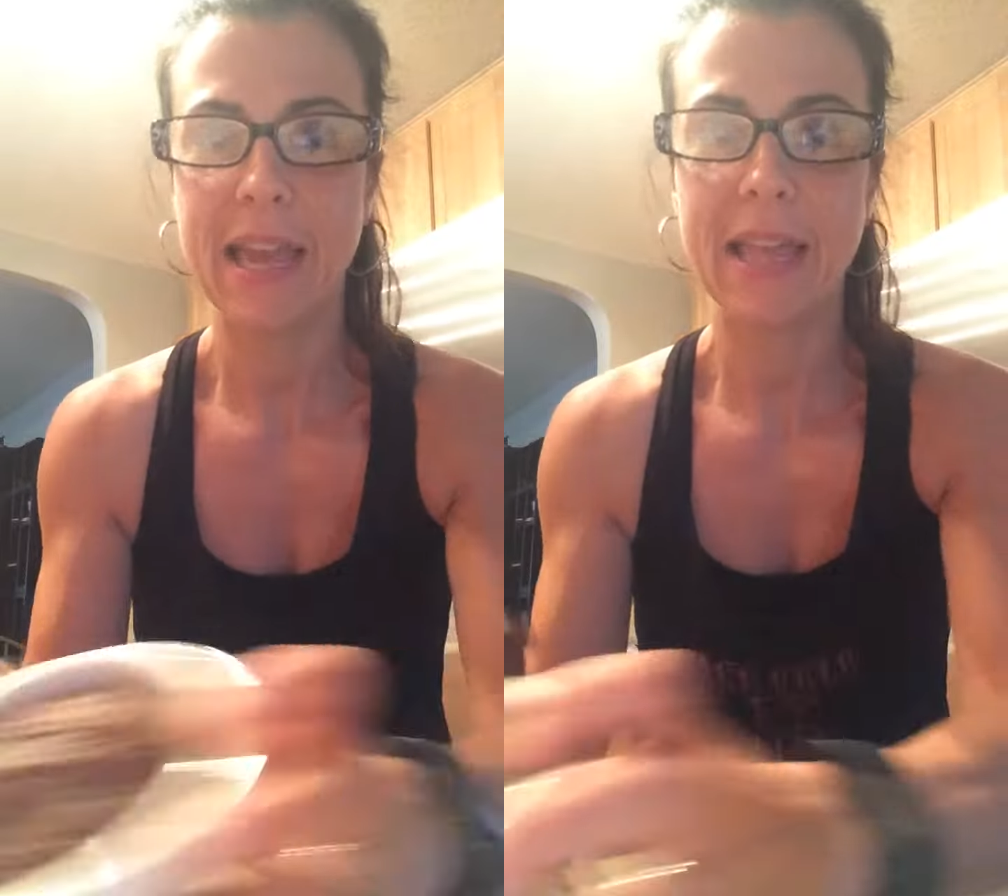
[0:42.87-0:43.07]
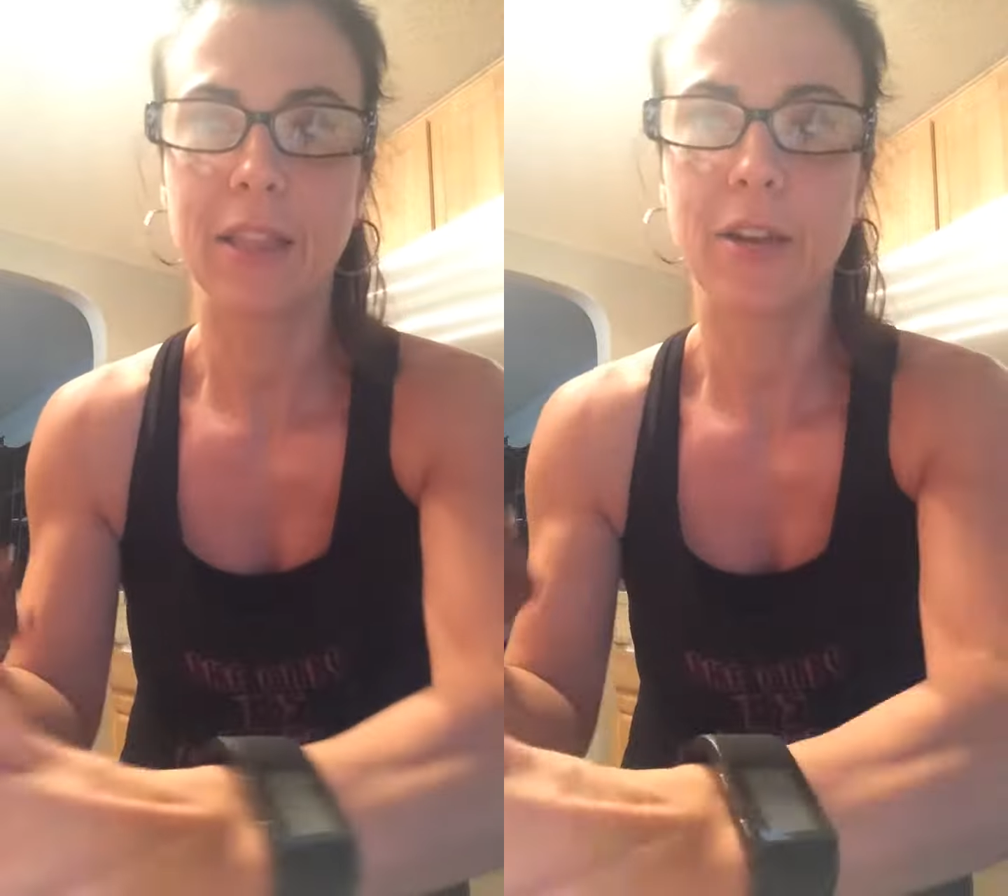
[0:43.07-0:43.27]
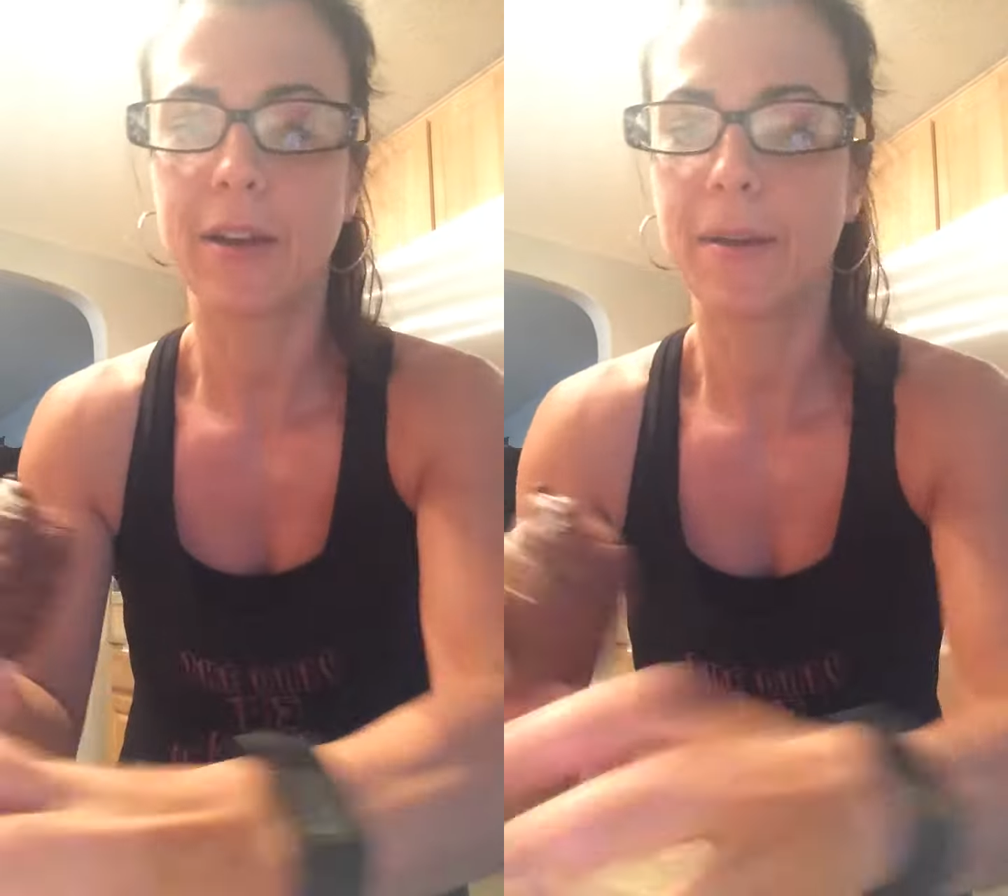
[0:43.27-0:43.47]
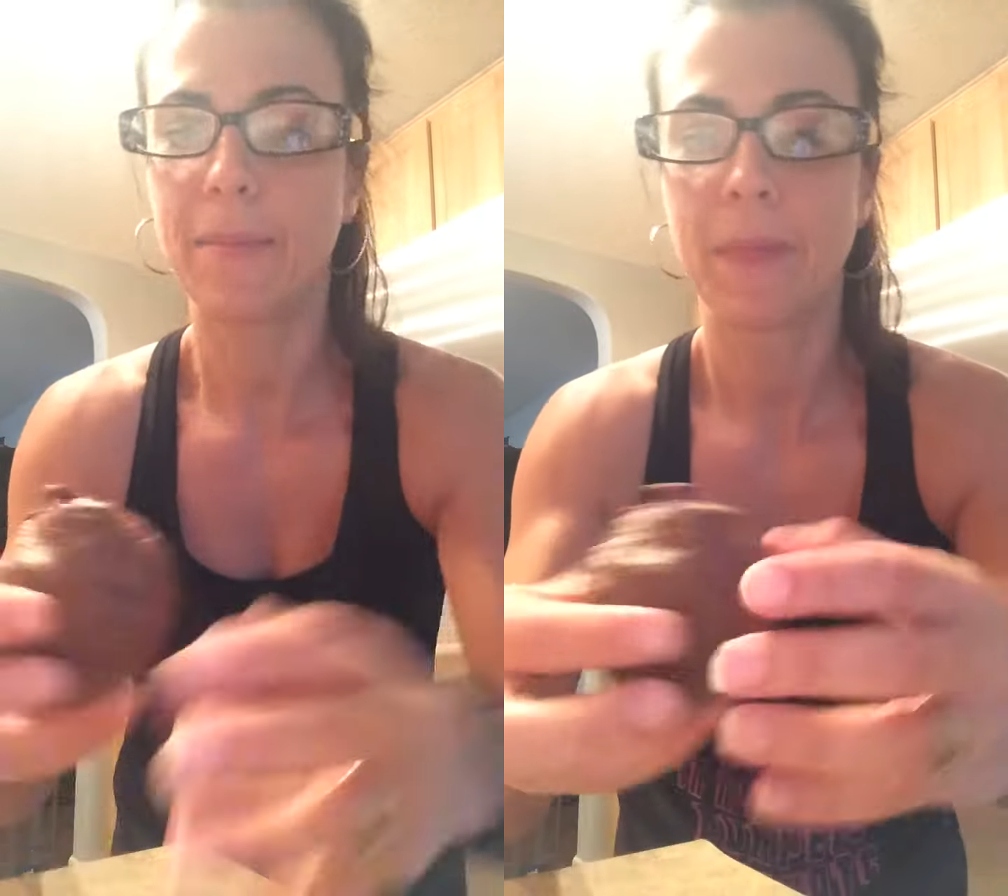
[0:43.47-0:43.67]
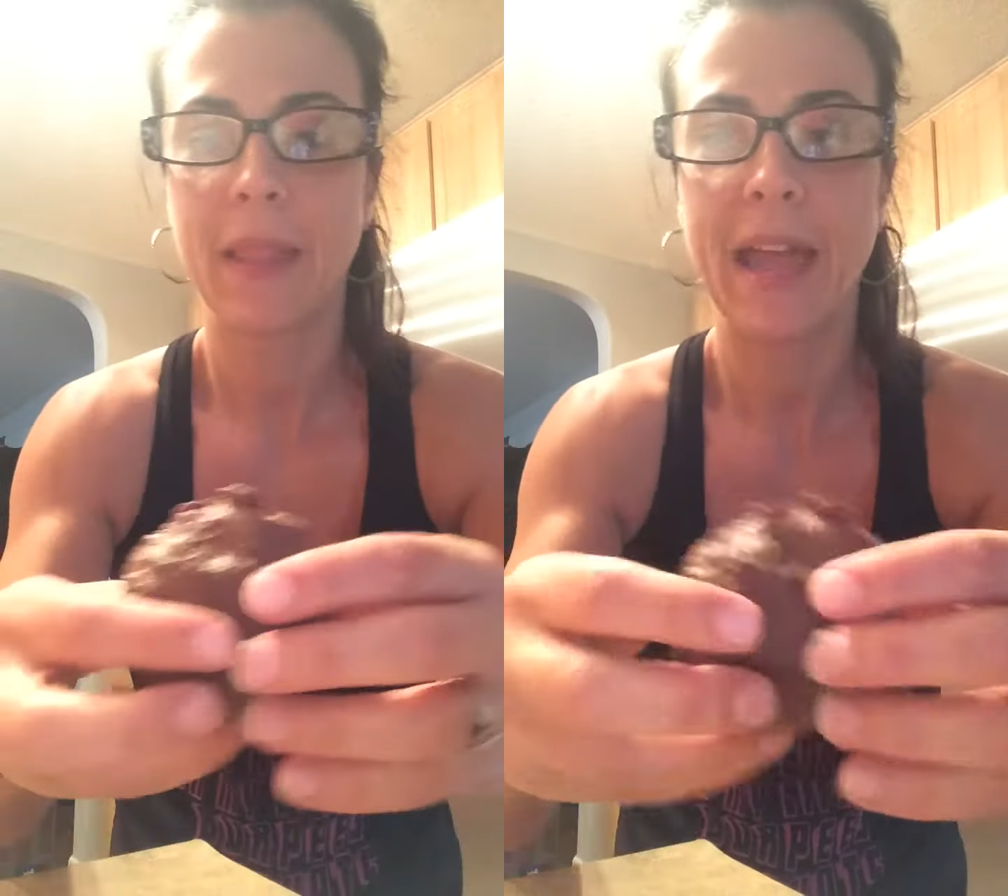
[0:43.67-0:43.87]
and look,
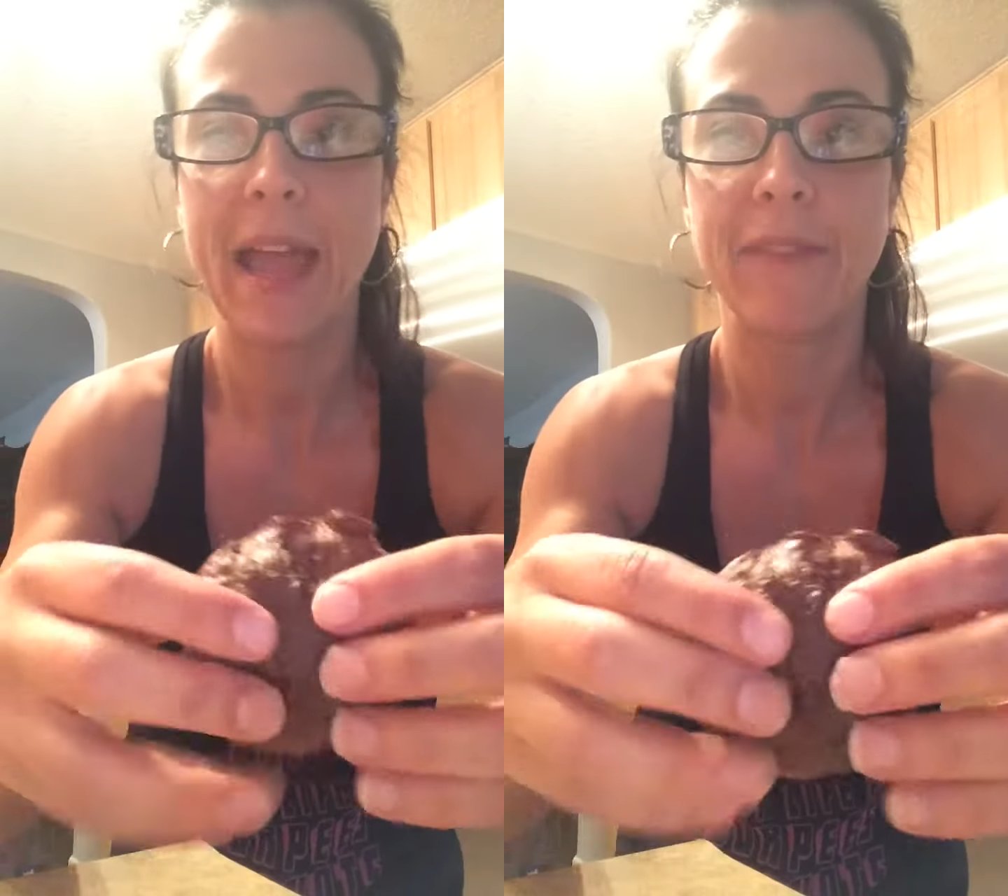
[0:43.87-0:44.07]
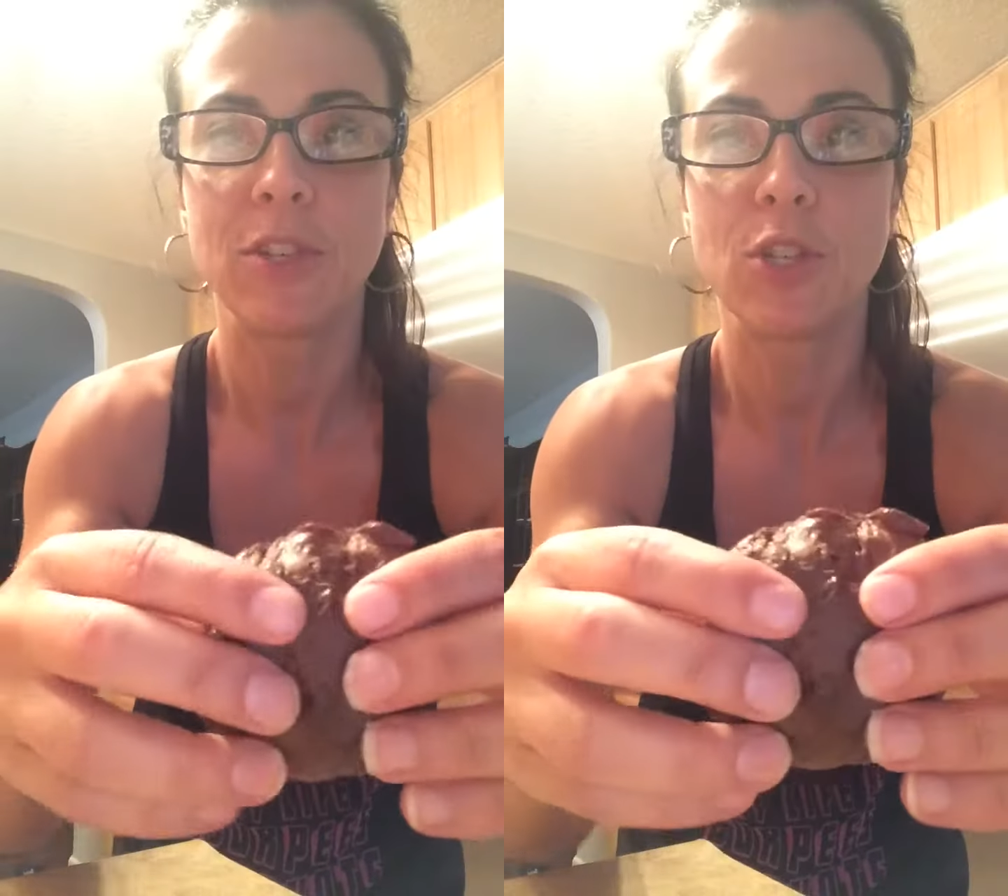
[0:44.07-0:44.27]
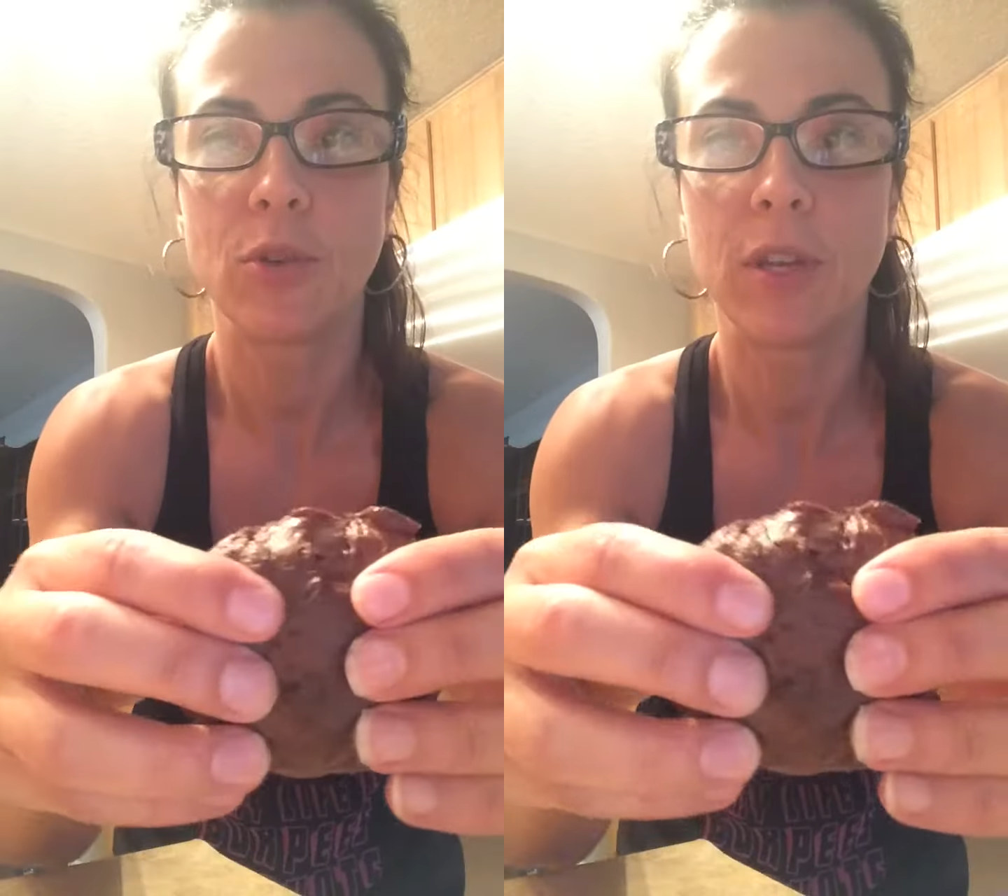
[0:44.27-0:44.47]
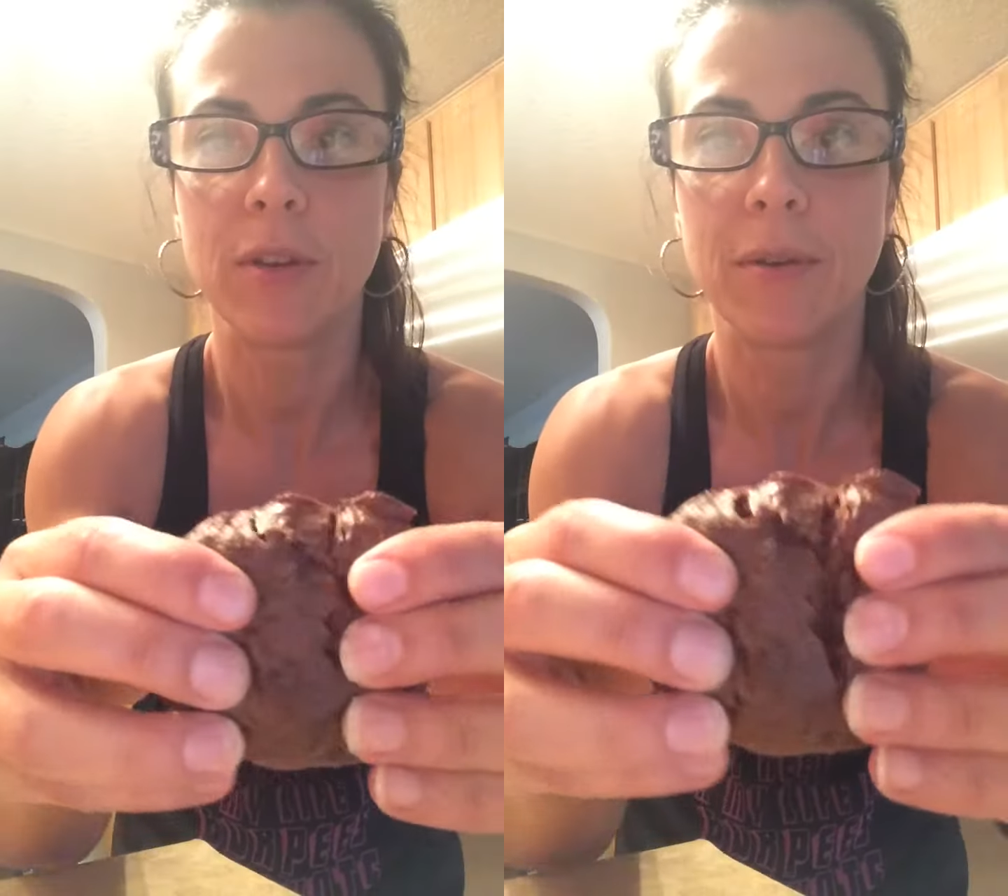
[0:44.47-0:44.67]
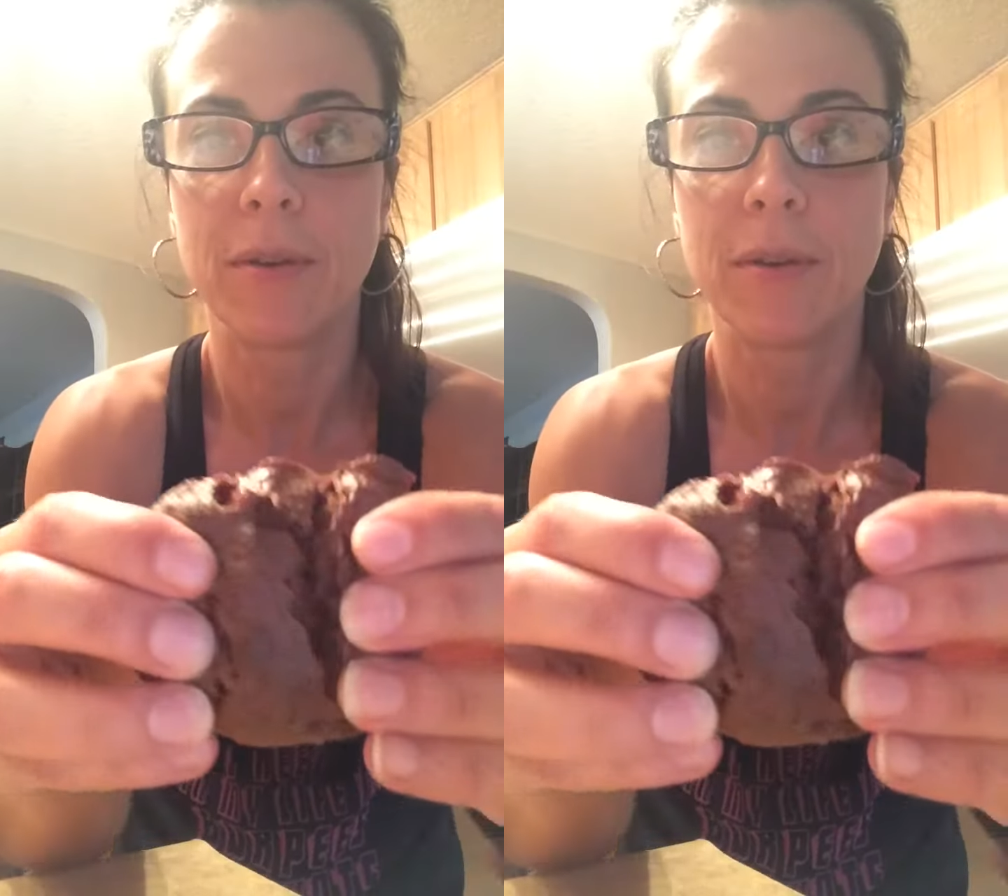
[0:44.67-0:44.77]
I have to show you.